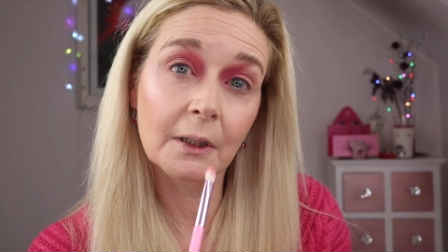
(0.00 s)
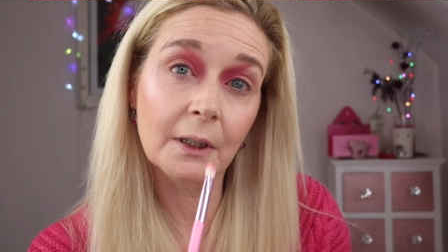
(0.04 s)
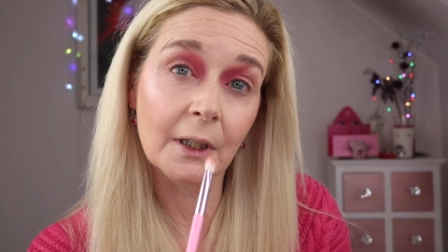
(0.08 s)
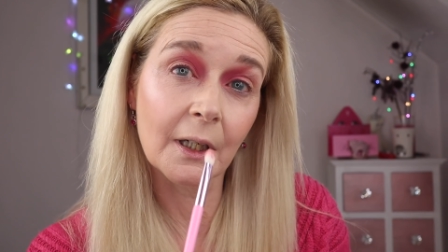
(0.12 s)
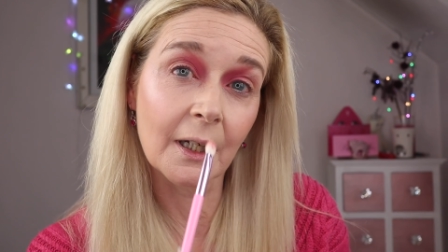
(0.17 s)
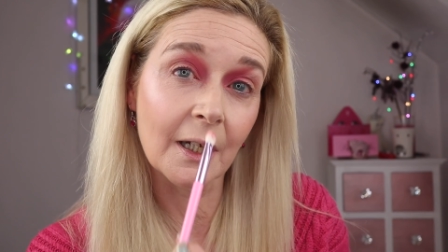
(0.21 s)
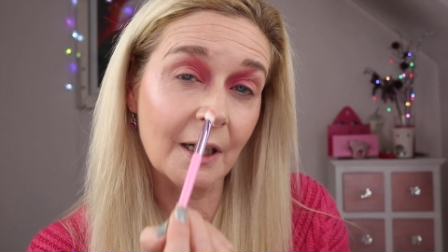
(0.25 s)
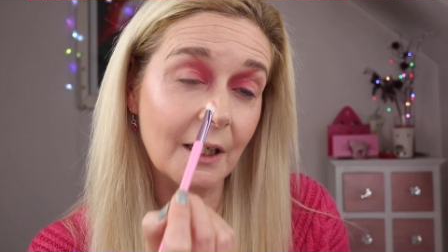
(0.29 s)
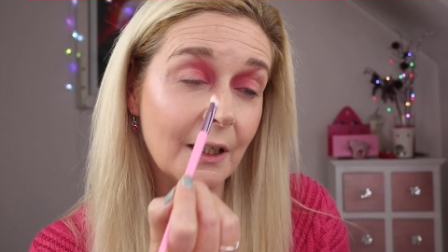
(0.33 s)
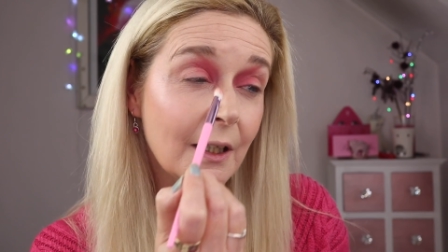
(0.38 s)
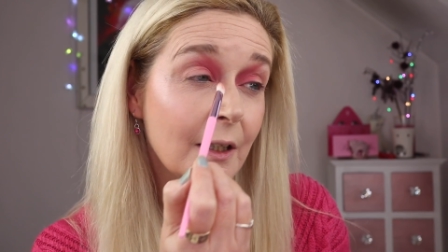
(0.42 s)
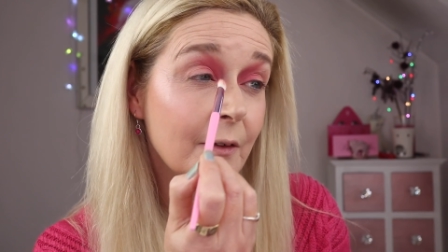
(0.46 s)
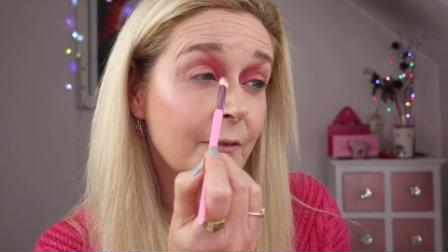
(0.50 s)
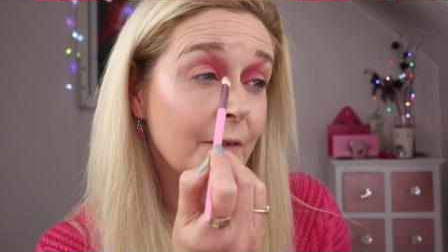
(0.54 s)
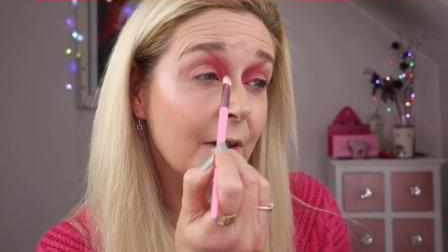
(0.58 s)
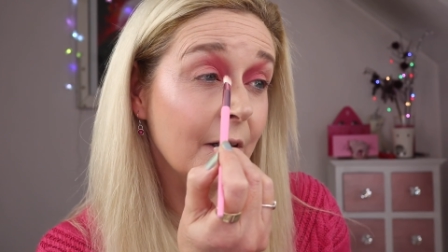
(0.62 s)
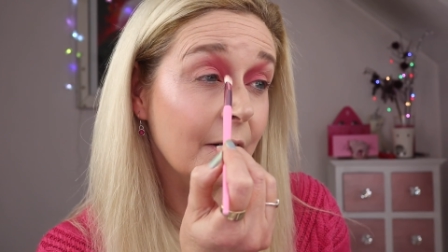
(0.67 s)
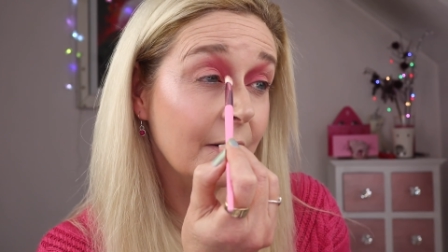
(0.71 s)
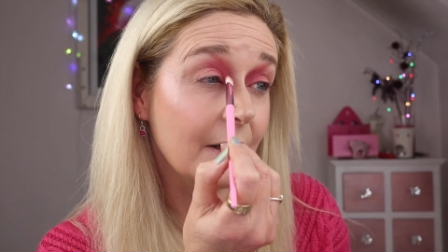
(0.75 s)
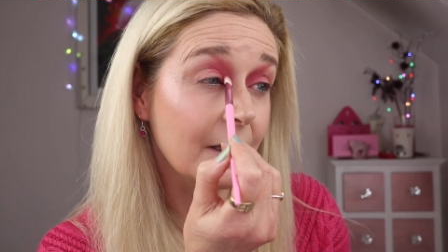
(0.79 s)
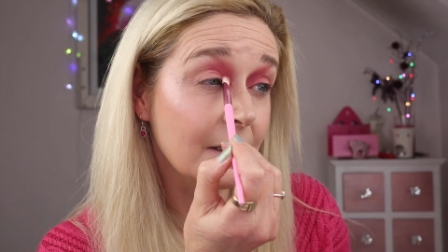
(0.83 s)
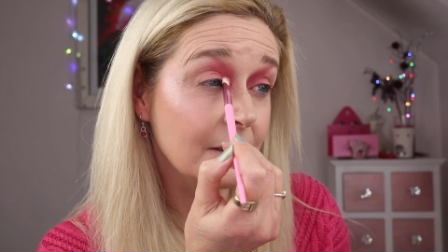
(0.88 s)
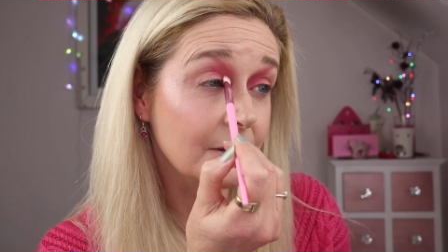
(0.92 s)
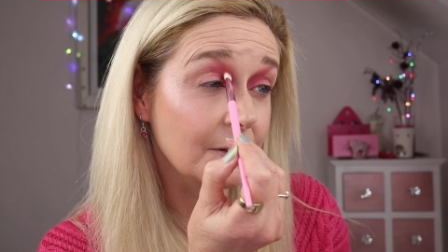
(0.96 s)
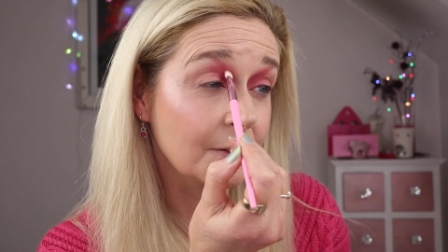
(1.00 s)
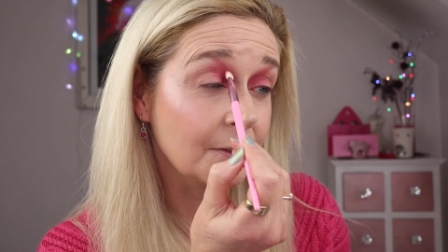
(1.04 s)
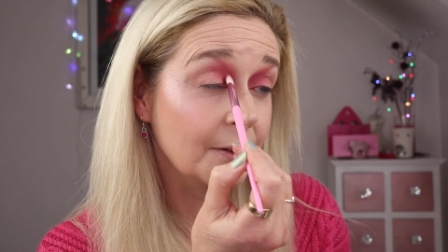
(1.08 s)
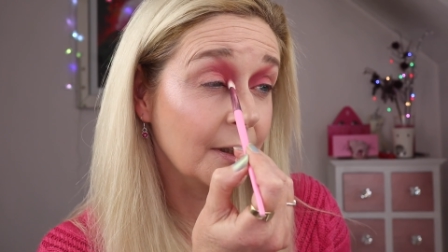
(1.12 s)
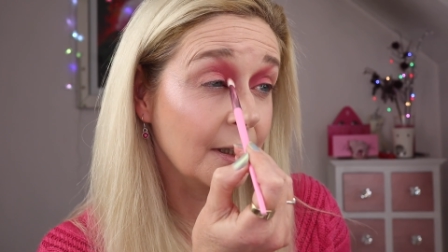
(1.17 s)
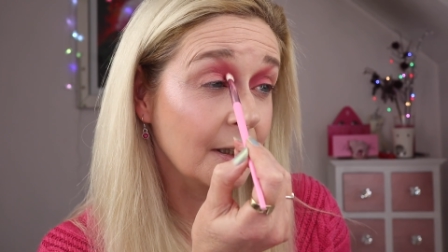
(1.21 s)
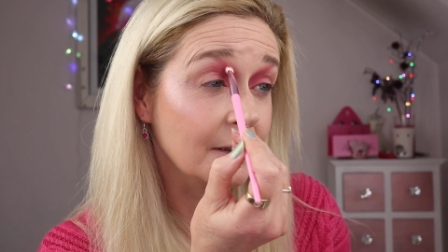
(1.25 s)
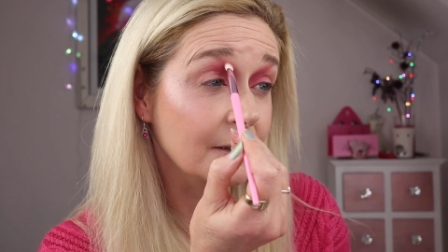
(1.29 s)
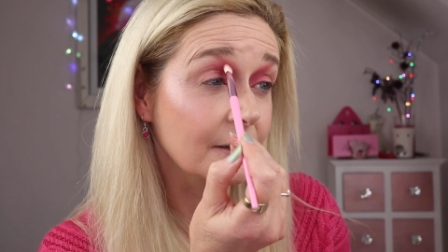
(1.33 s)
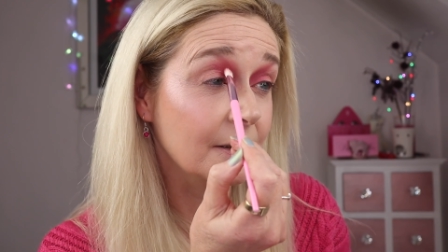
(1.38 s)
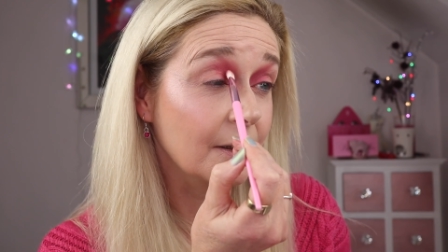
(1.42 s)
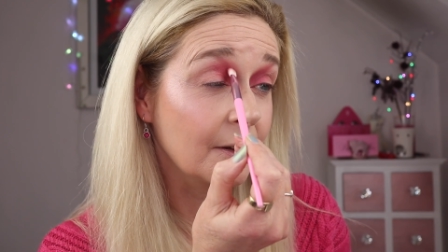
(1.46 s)
Yeah, I love how that's
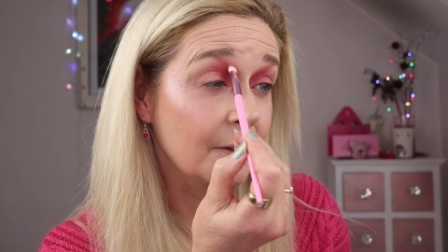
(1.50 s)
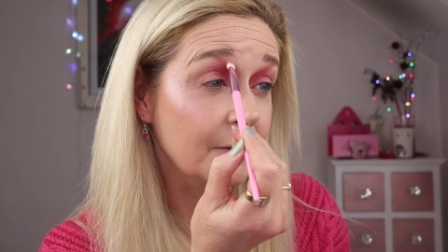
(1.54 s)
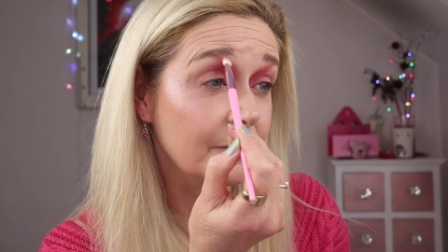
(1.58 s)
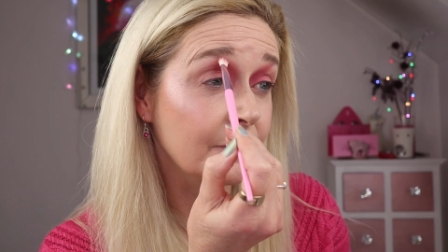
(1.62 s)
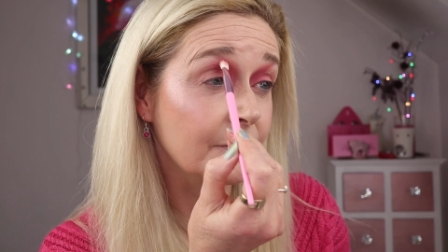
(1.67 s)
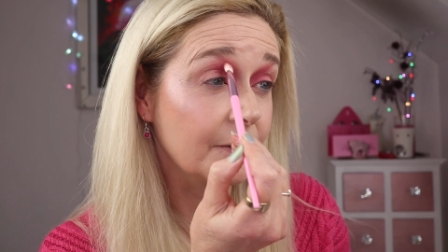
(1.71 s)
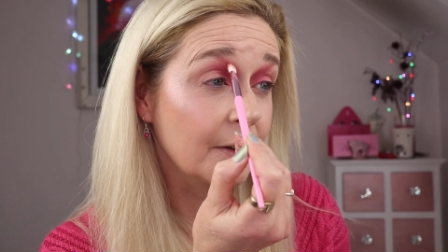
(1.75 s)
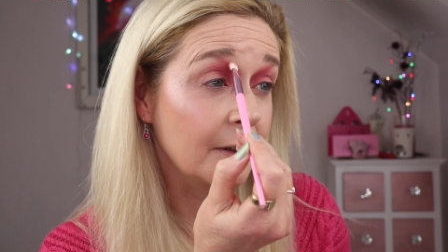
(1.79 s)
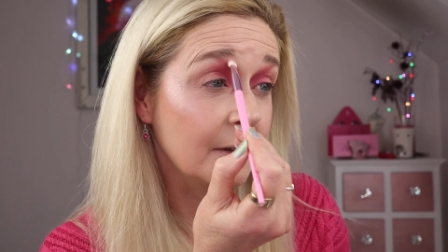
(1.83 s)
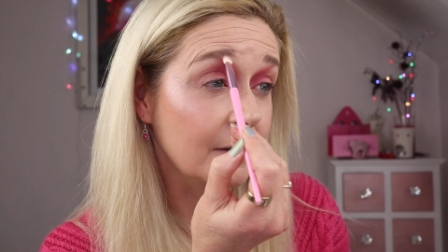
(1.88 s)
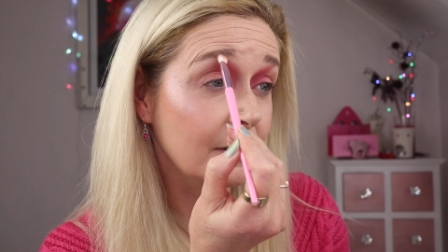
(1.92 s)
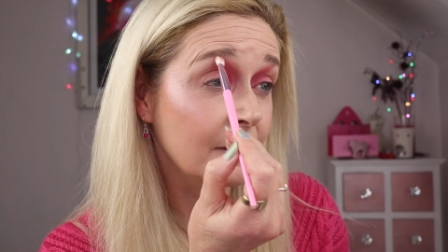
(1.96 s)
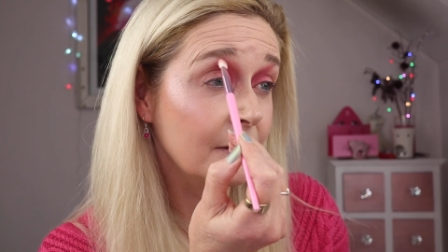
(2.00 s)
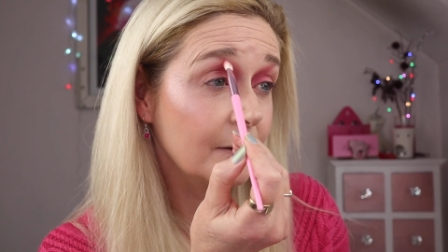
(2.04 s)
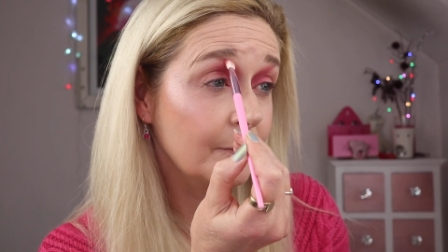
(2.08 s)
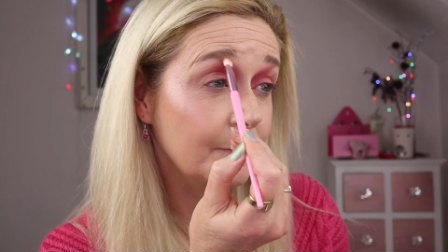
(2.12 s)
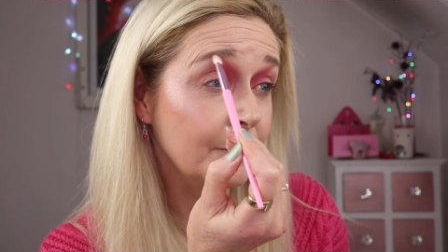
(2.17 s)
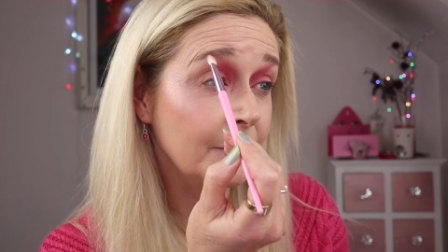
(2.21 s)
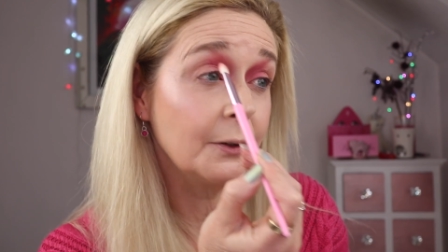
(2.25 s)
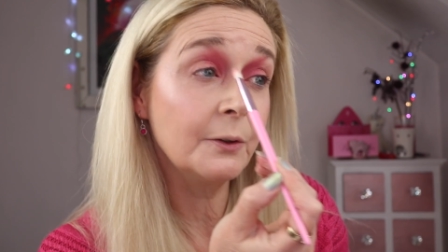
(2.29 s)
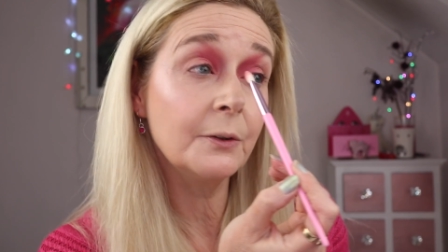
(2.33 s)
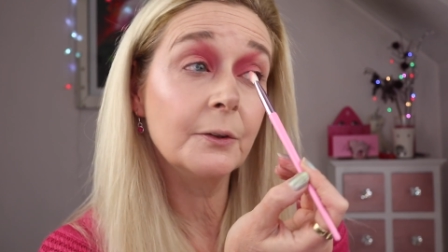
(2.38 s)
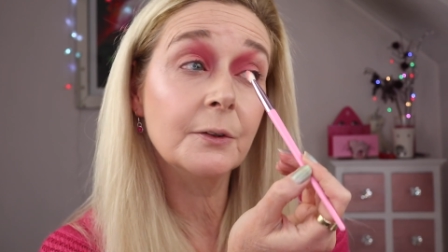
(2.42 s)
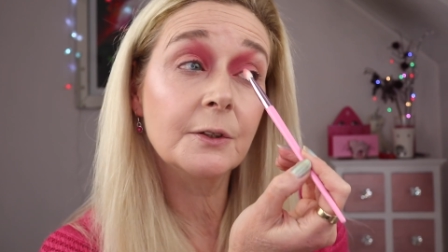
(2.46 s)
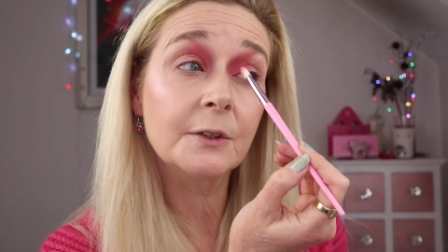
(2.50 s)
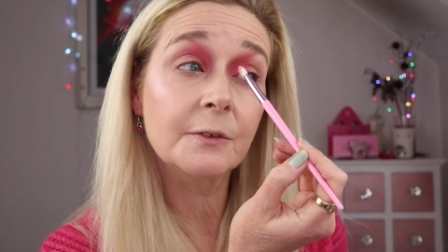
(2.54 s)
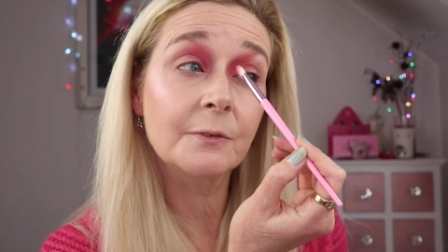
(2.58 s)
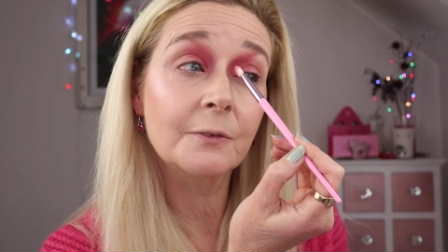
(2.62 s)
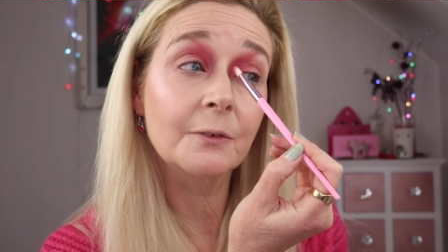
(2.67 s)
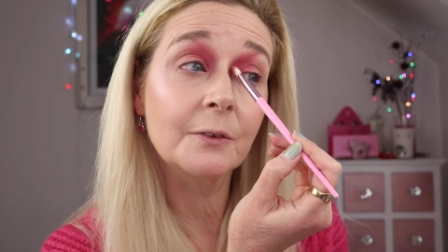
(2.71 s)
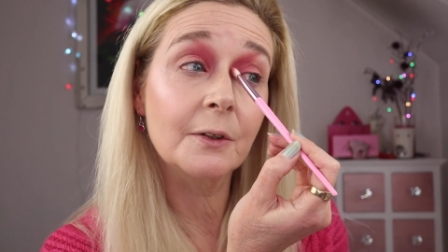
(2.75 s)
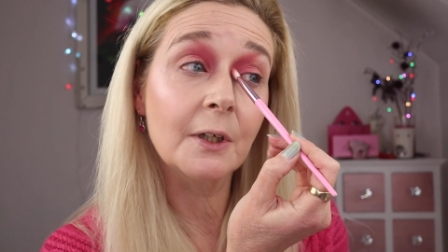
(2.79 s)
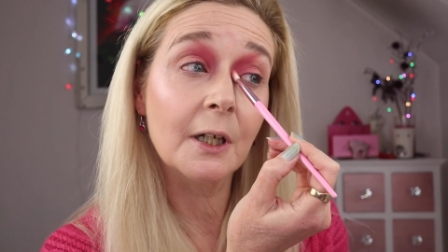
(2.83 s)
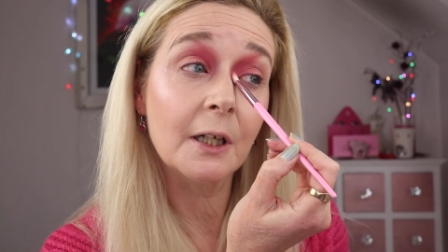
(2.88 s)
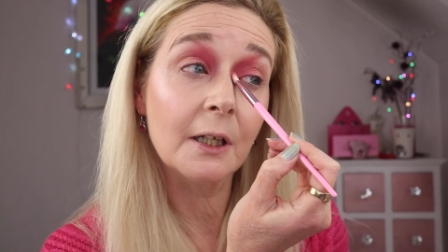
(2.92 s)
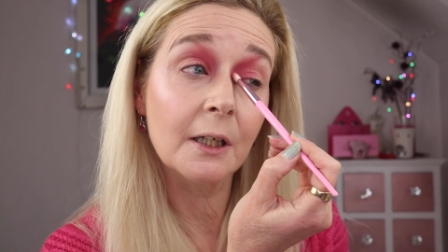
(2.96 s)
looking so far,
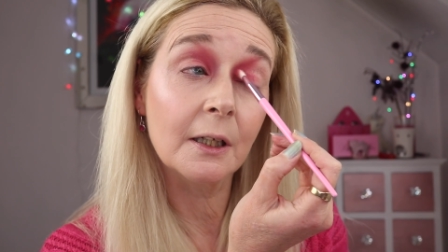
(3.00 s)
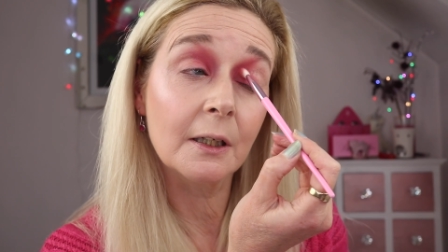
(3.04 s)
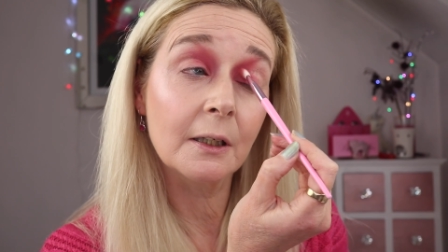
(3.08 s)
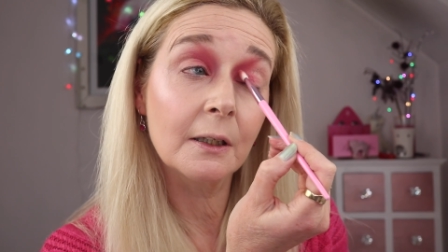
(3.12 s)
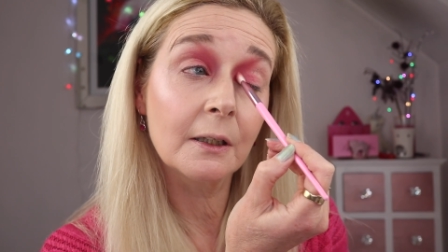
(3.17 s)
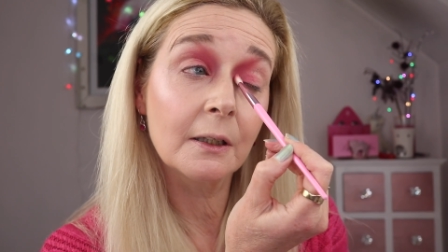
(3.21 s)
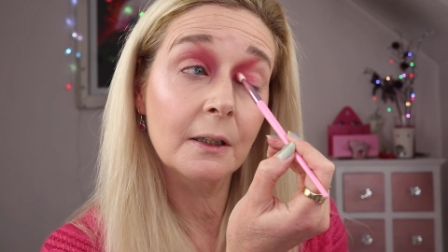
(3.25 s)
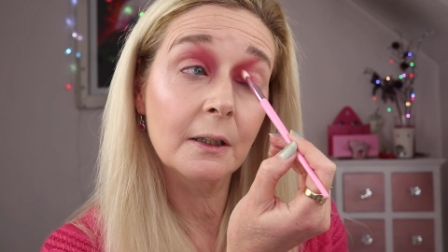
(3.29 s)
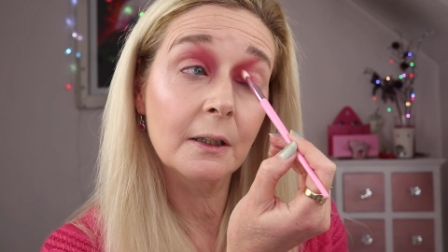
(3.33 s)
beautiful colour.